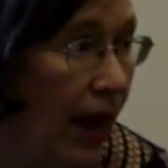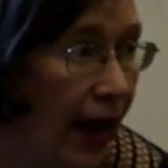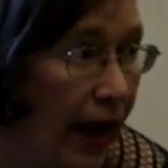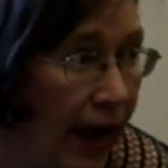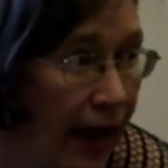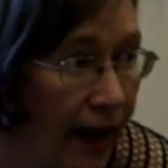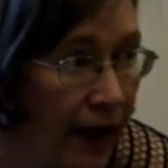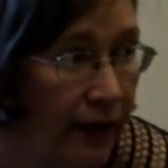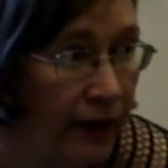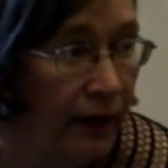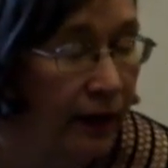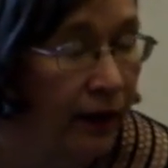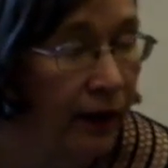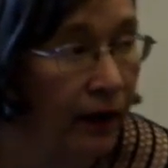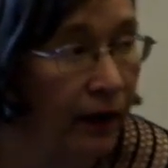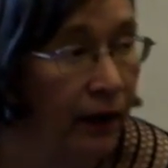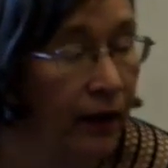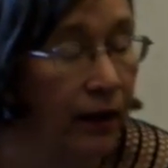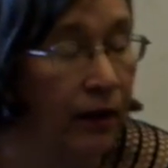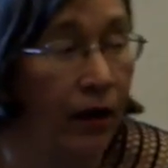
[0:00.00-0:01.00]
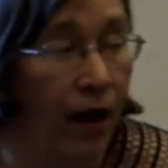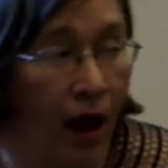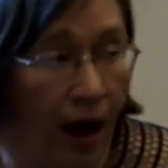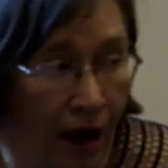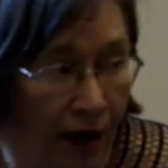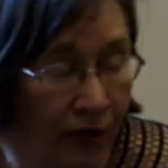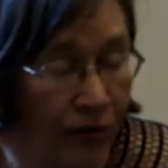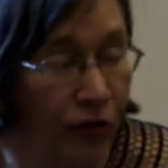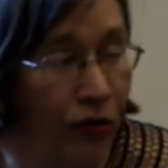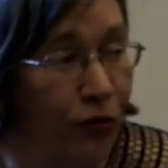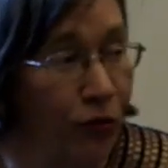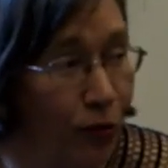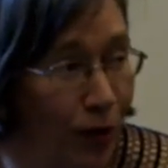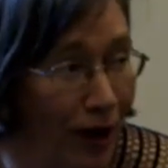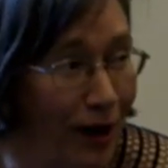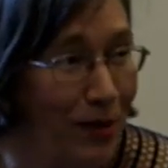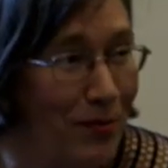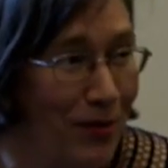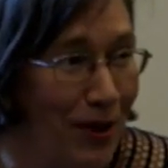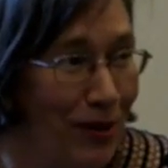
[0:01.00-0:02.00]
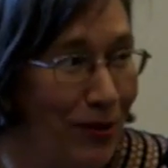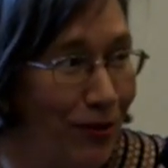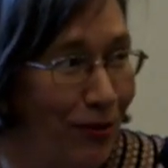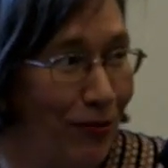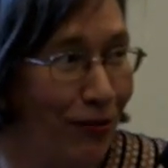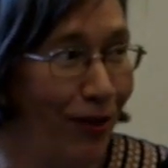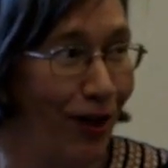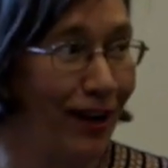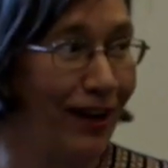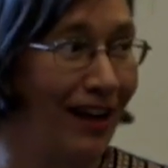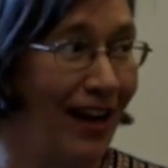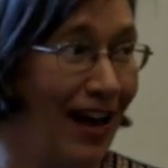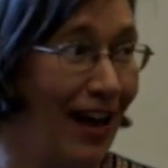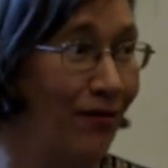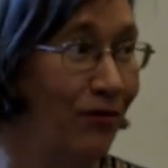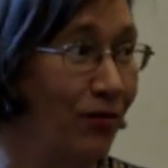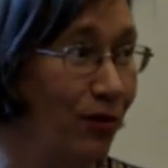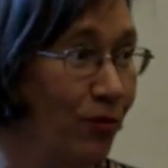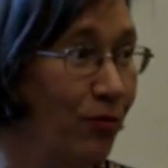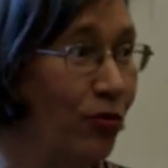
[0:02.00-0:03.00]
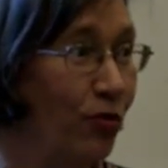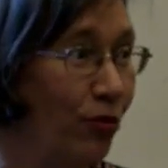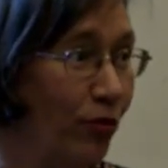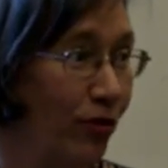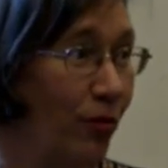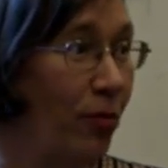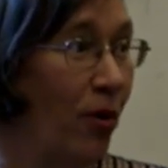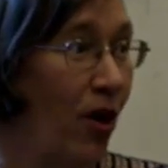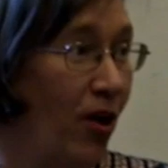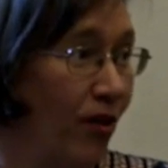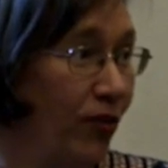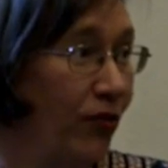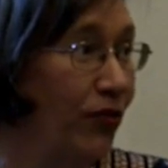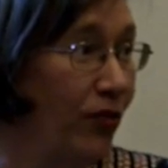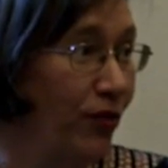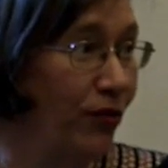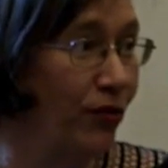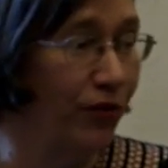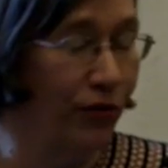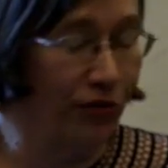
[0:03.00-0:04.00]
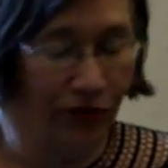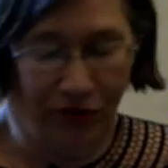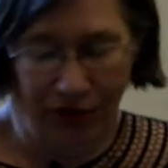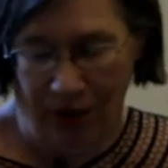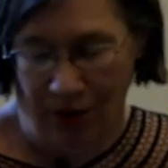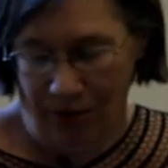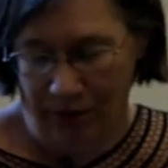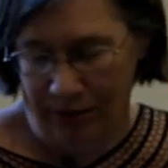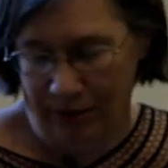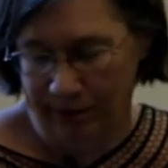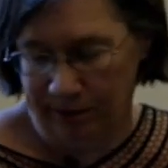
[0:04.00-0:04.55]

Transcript: And I just recommend you try to have some sort of policy for yourself.